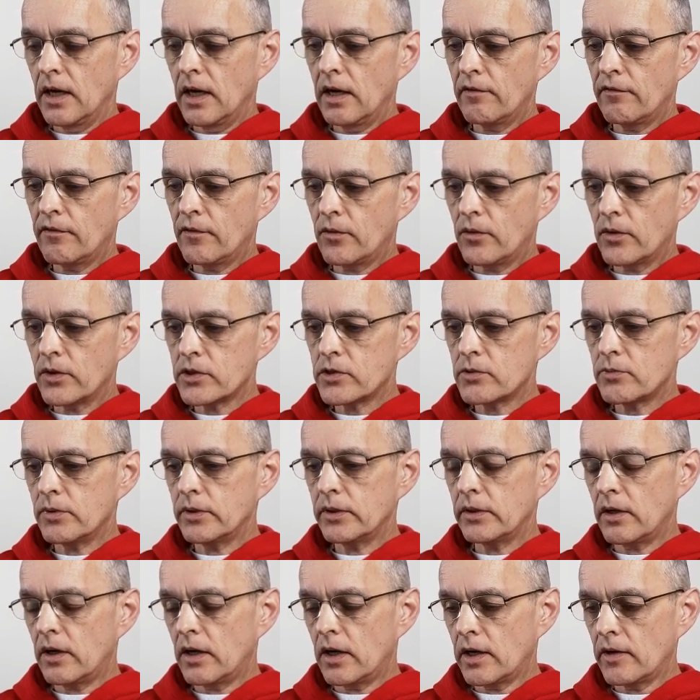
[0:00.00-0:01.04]
And of course,
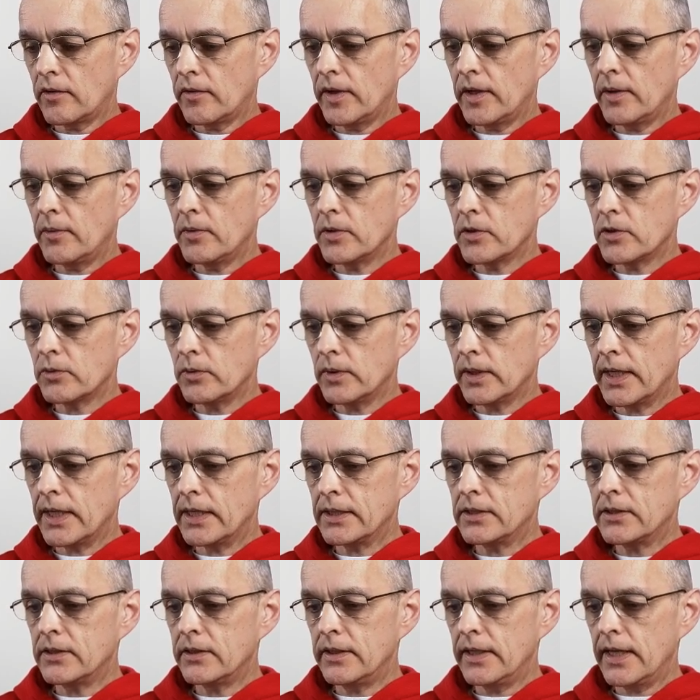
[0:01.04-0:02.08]
with the heart rate, which we'll
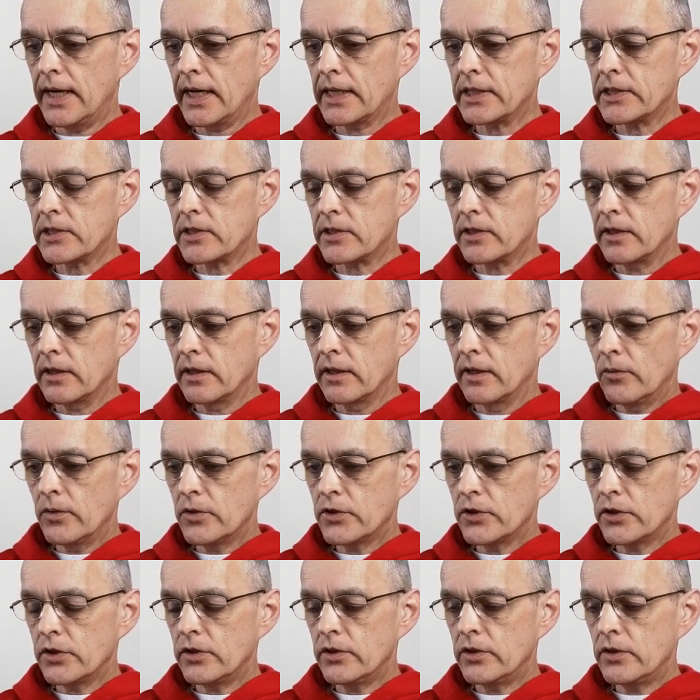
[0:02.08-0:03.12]
get to next, we
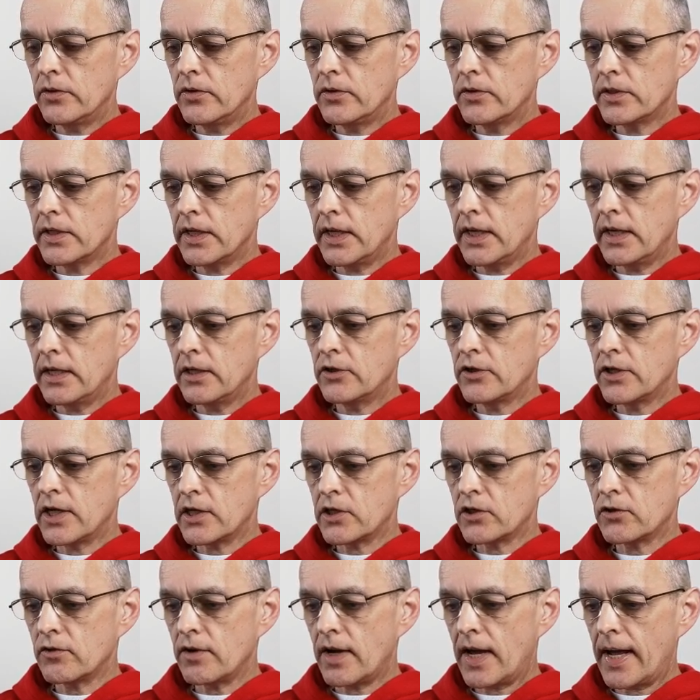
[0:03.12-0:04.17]
should use a
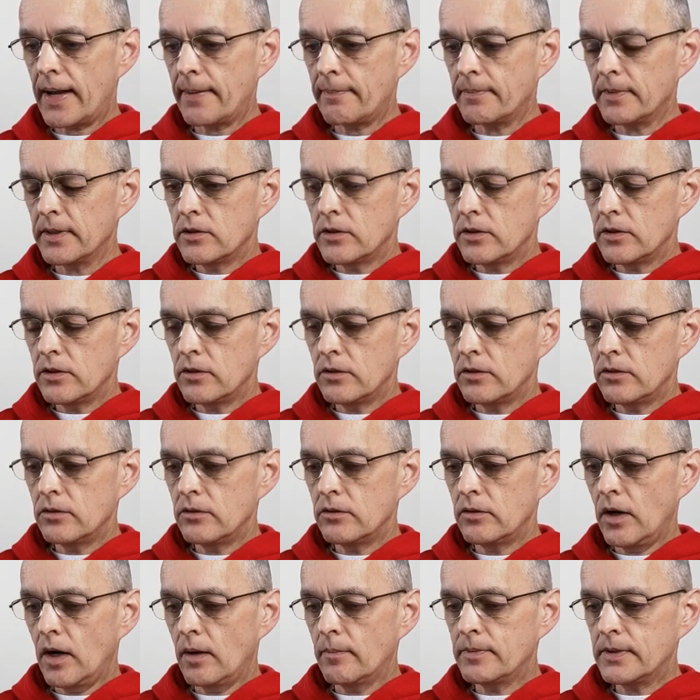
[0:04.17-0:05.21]
chest strap
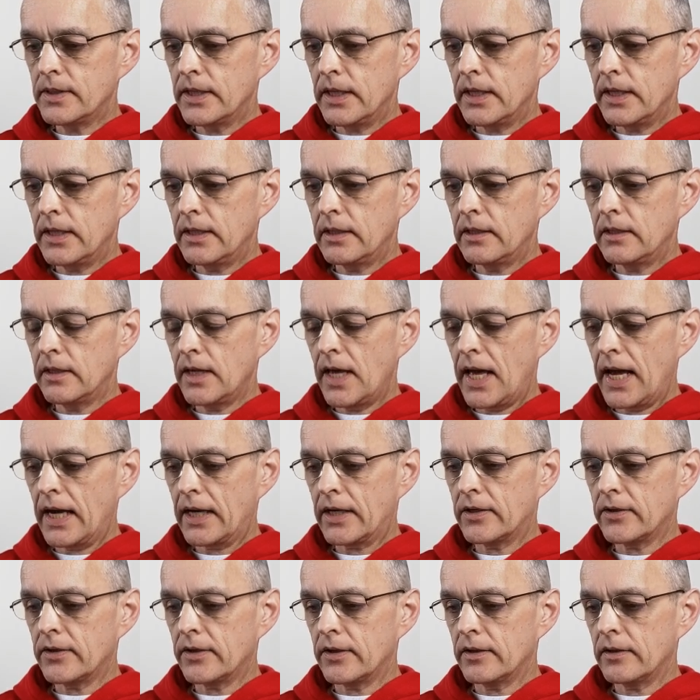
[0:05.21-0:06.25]
to obtain
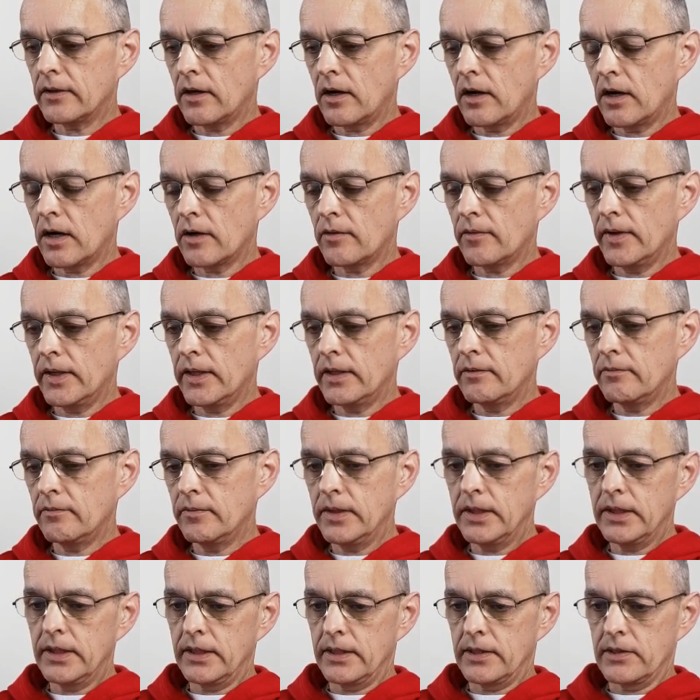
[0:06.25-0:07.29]
accurate heart rate
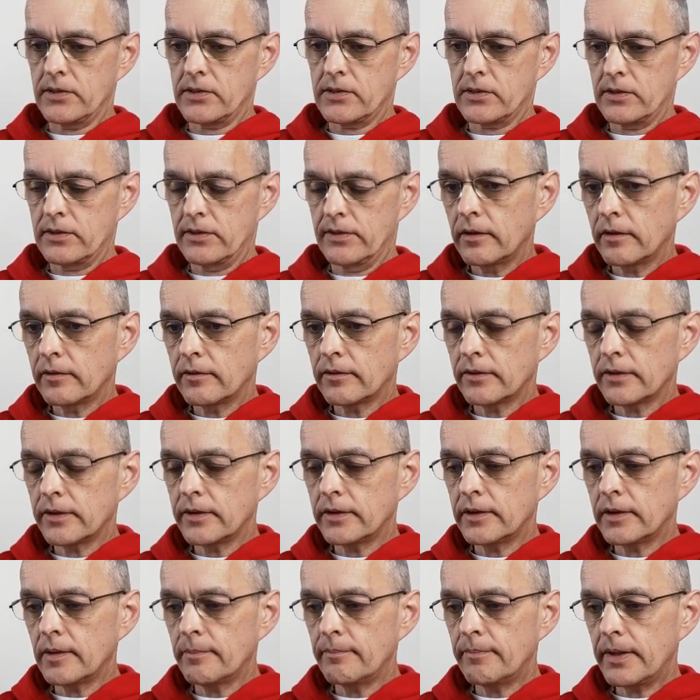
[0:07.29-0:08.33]
readings. The
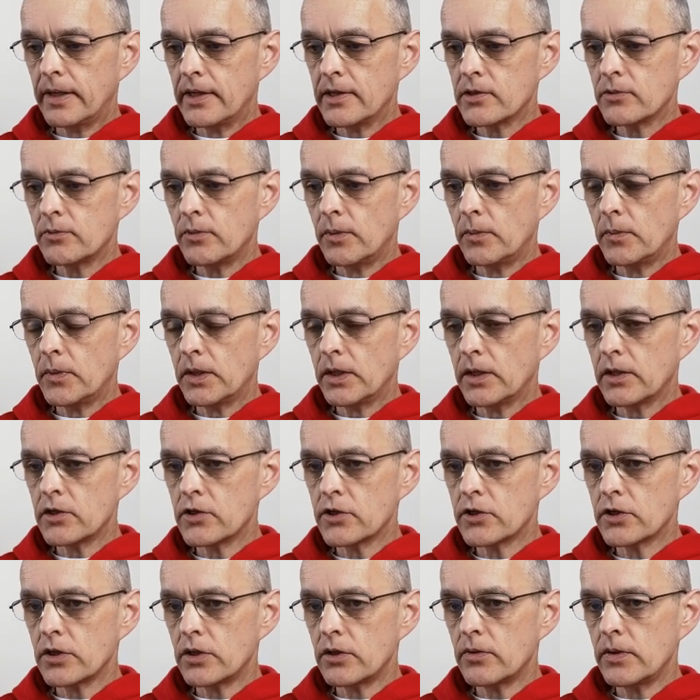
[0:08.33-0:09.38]
third comparison we wanted to
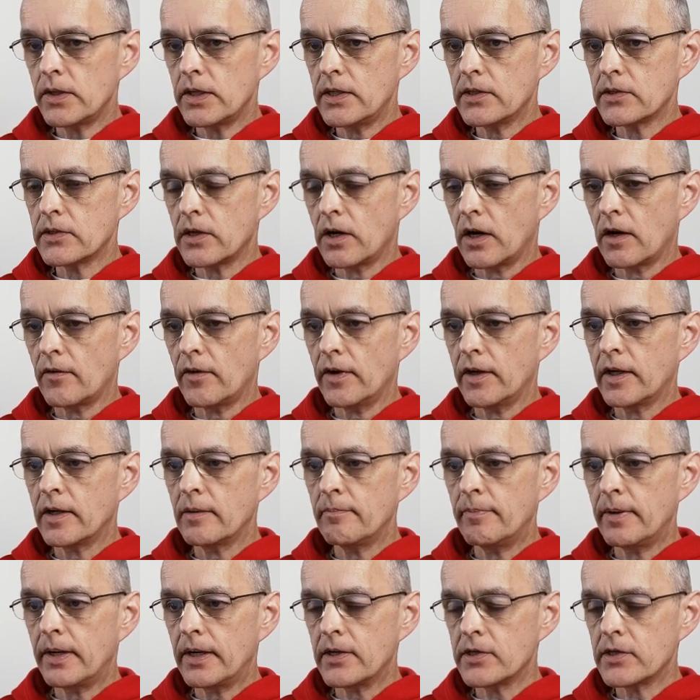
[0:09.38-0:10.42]
show is a heart rate
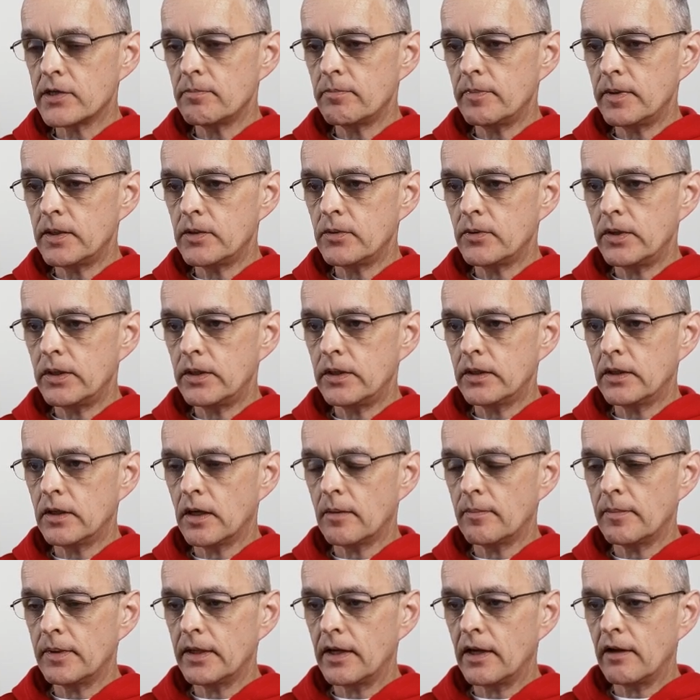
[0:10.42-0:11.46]
comparison between the
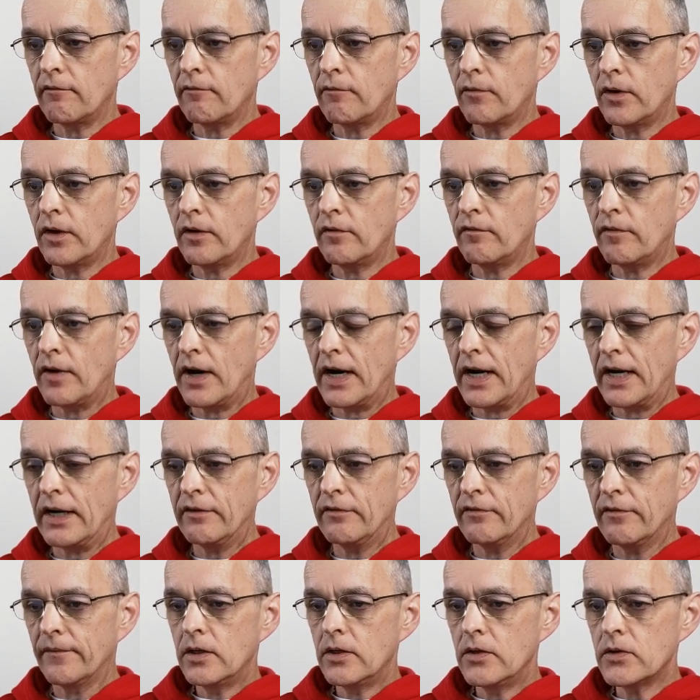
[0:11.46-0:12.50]
Garmin
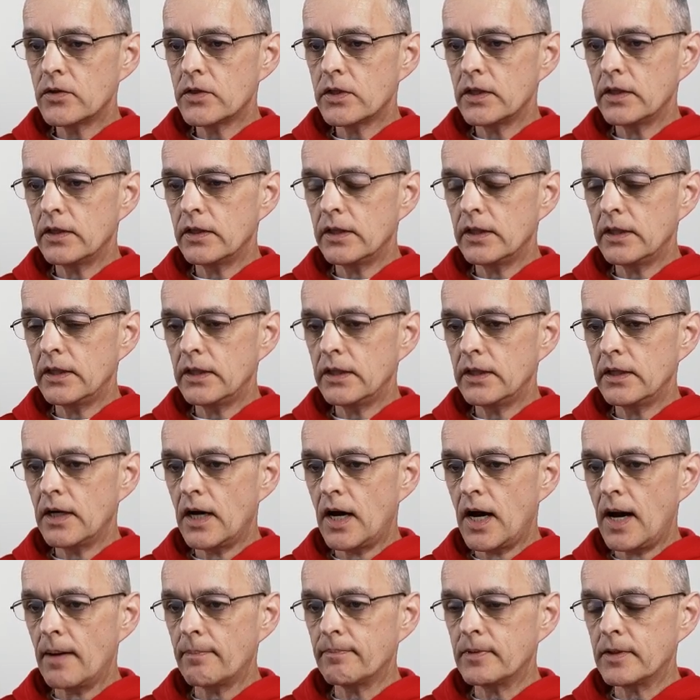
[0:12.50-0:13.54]
945 using the
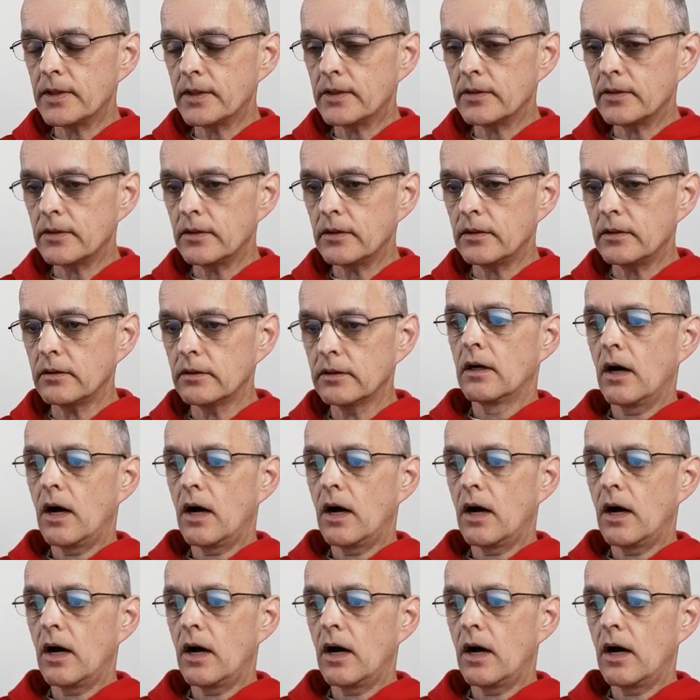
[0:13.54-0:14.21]
optical